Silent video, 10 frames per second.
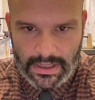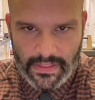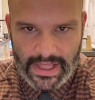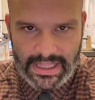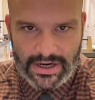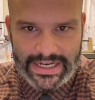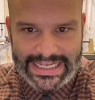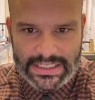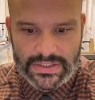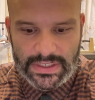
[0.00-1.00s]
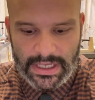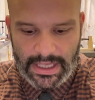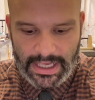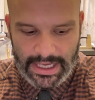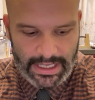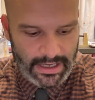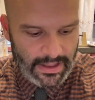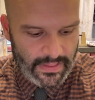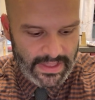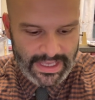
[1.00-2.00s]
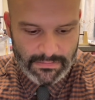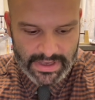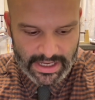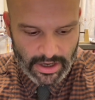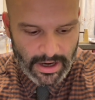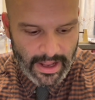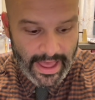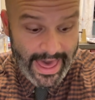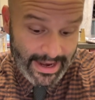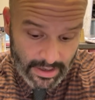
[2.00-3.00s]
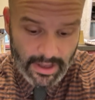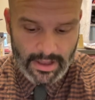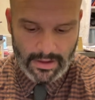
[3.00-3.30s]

than there is in the beaker. And